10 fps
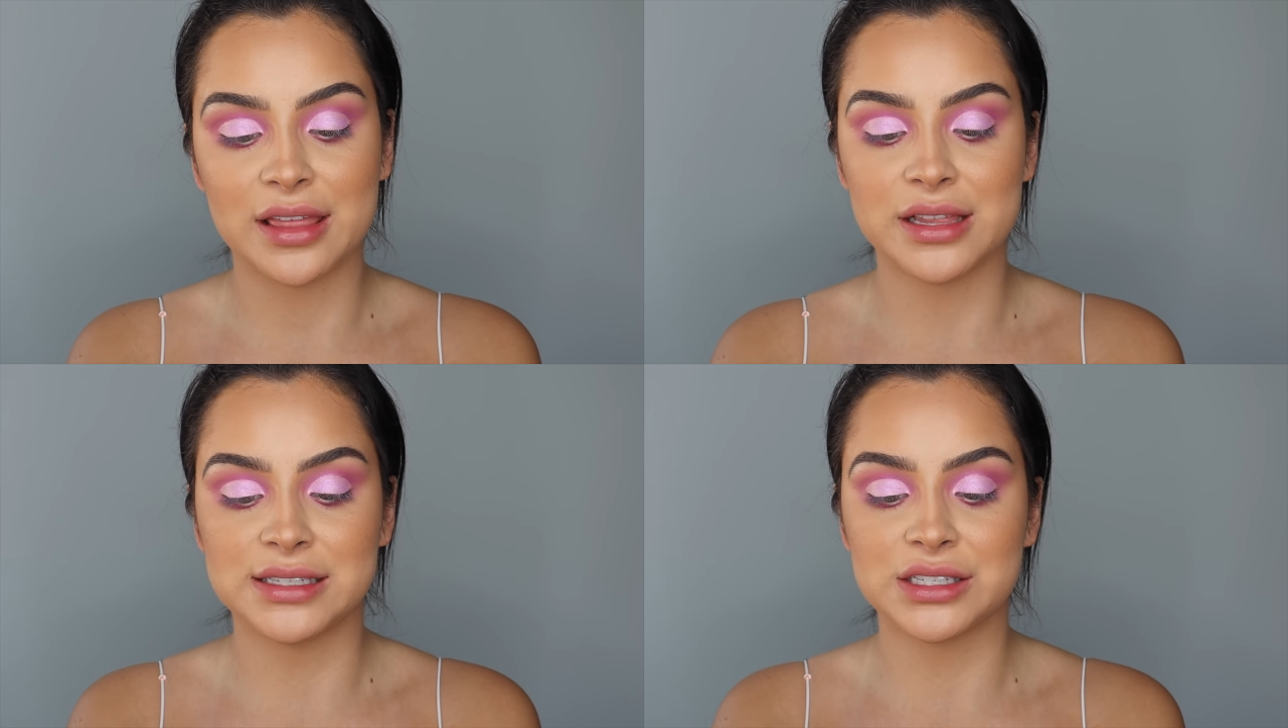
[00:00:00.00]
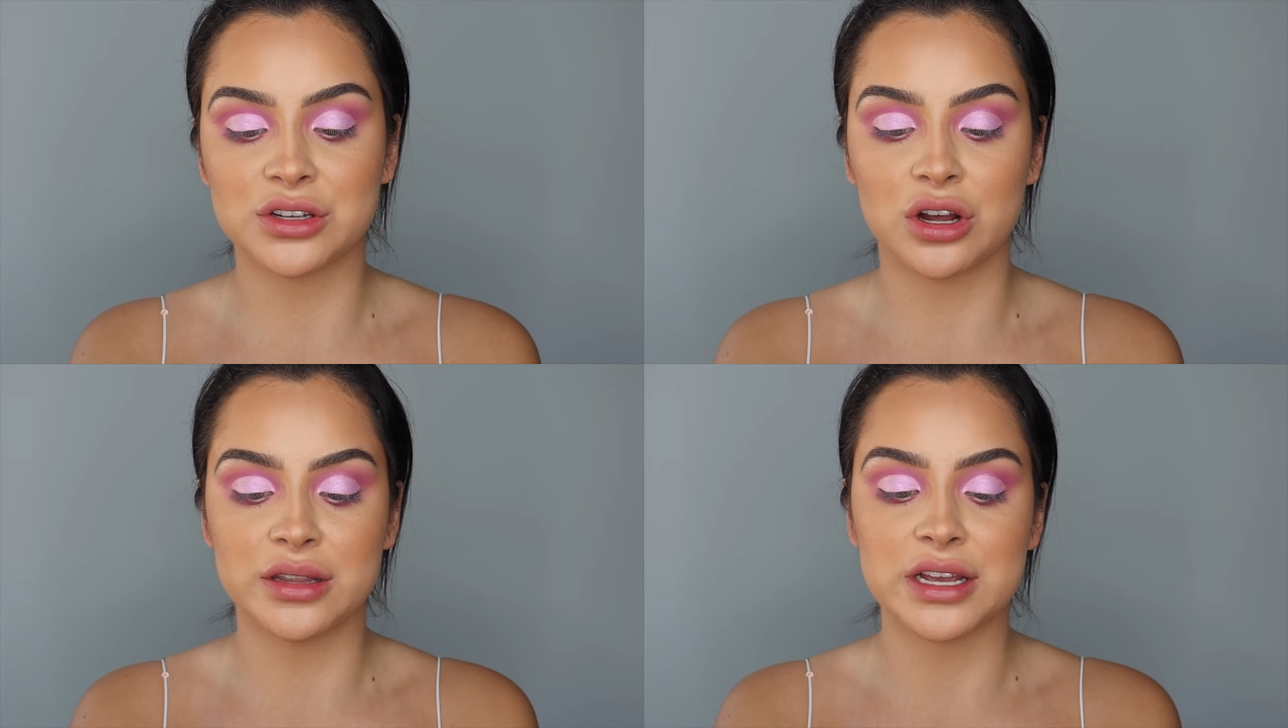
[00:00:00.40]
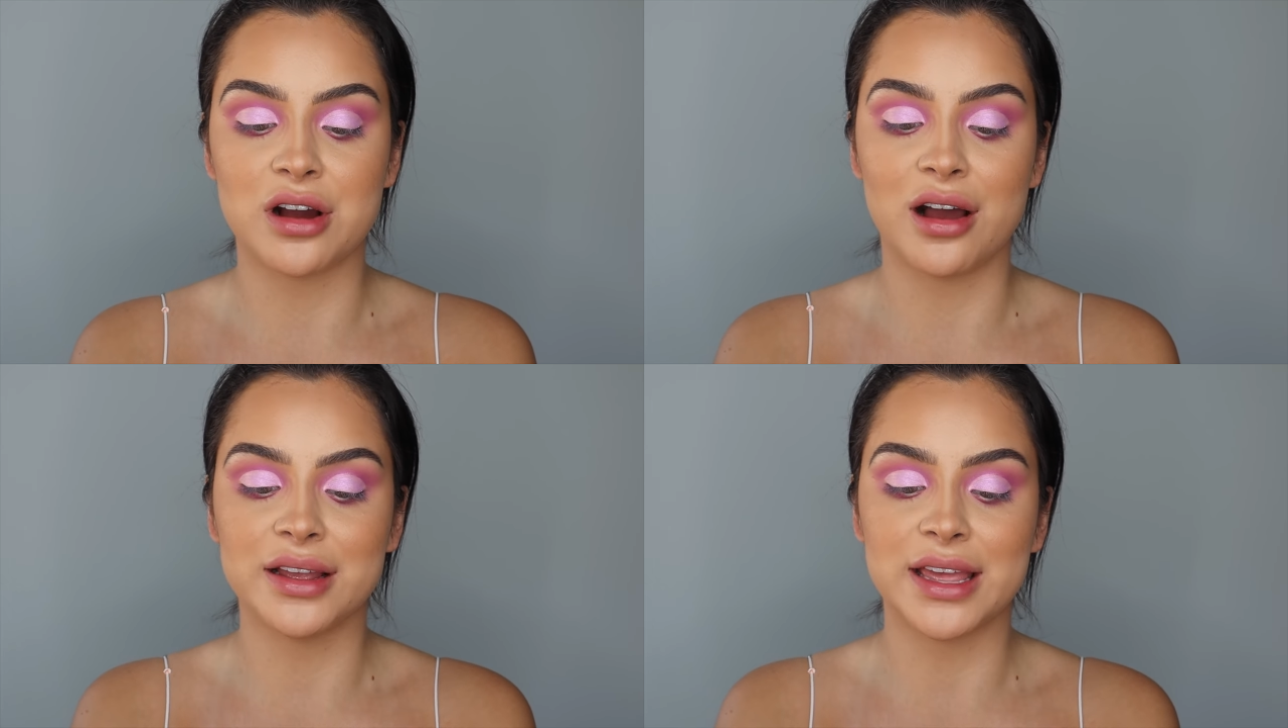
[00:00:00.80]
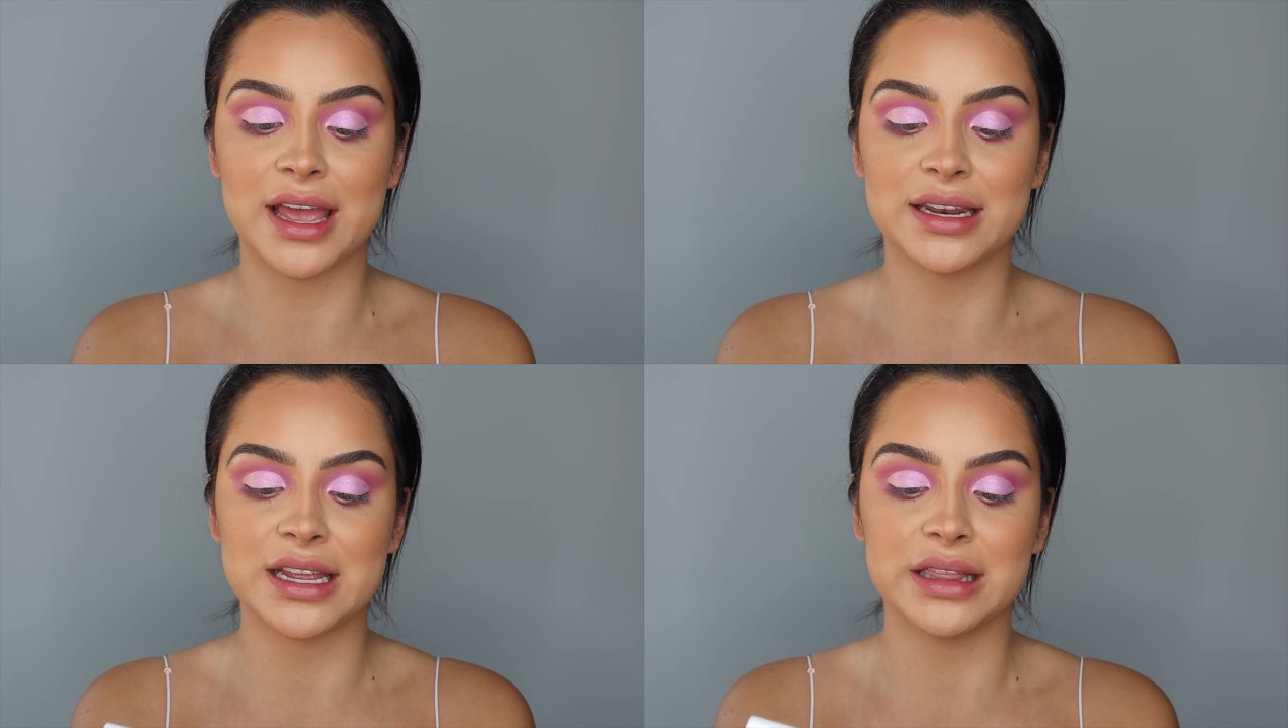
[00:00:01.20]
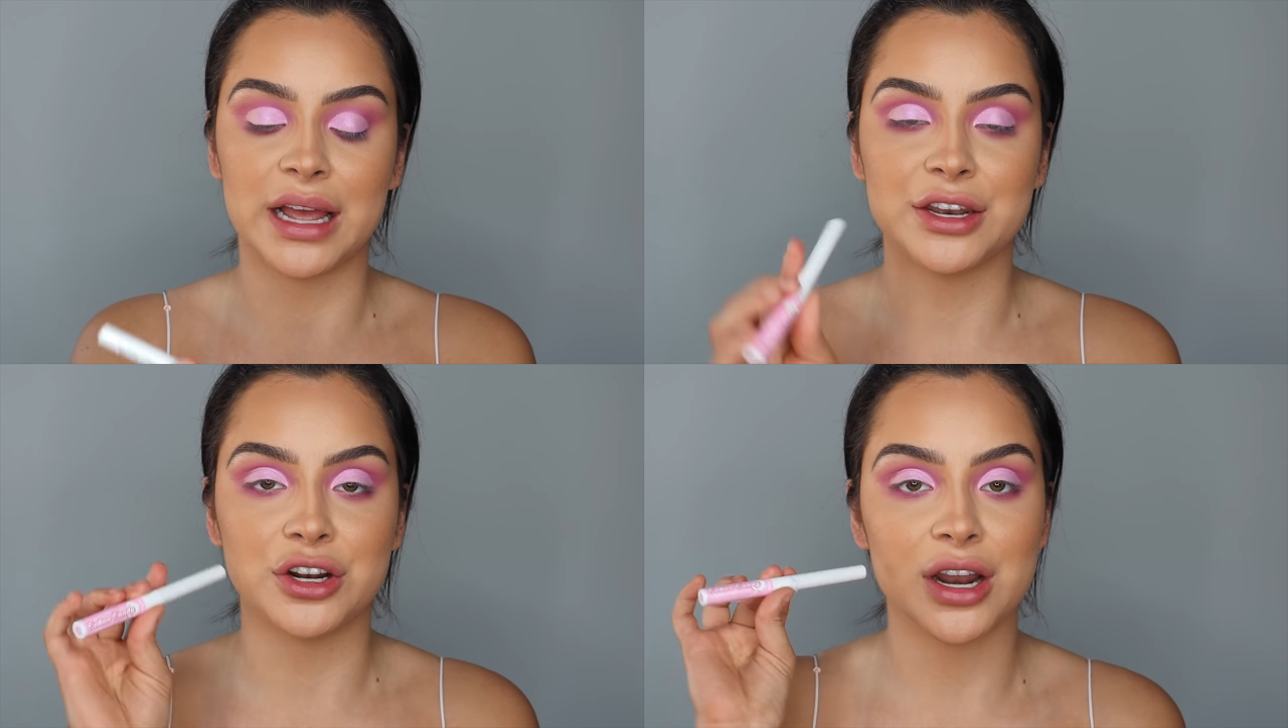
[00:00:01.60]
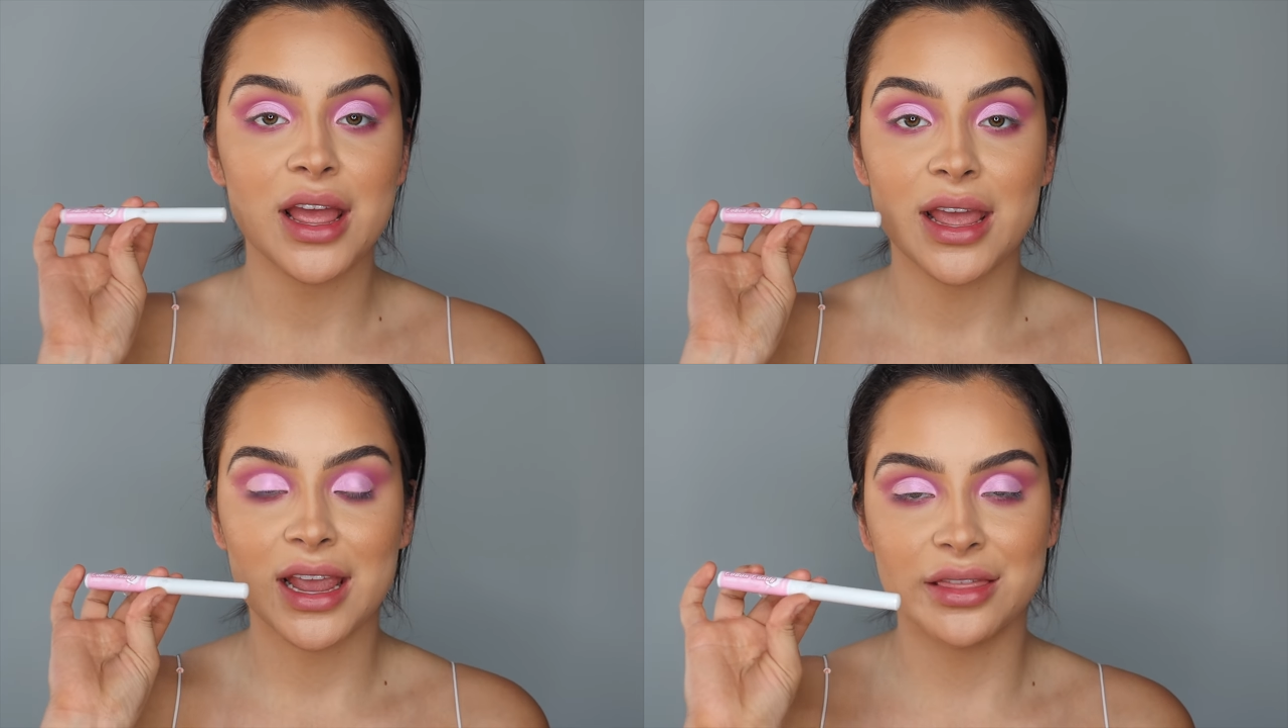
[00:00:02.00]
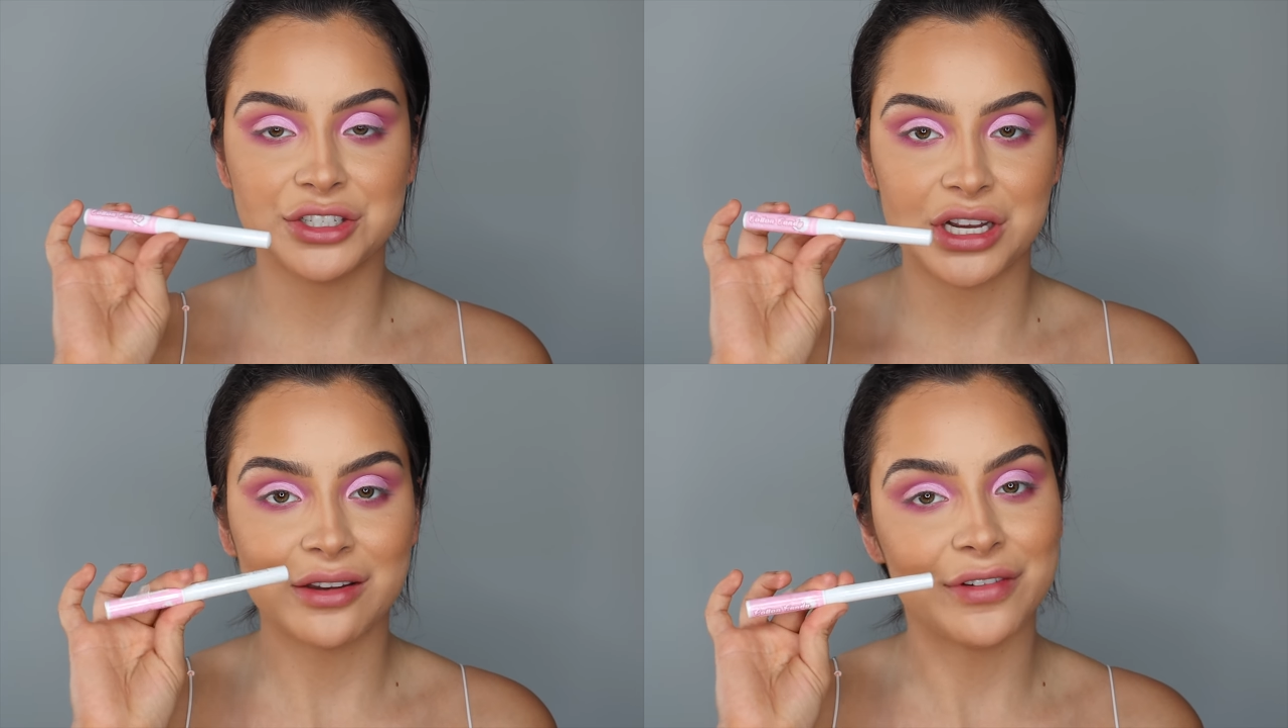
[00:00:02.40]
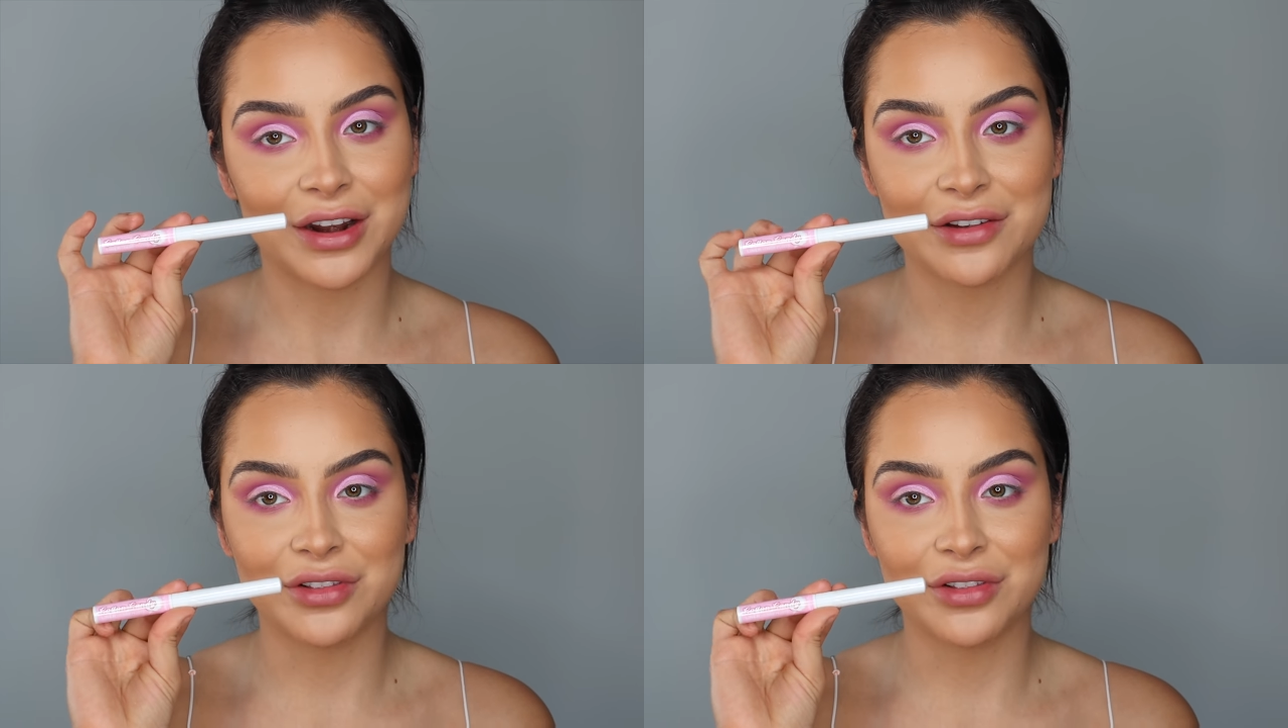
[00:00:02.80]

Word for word: and this is called the Cotton Candy Liner in the shade Fairy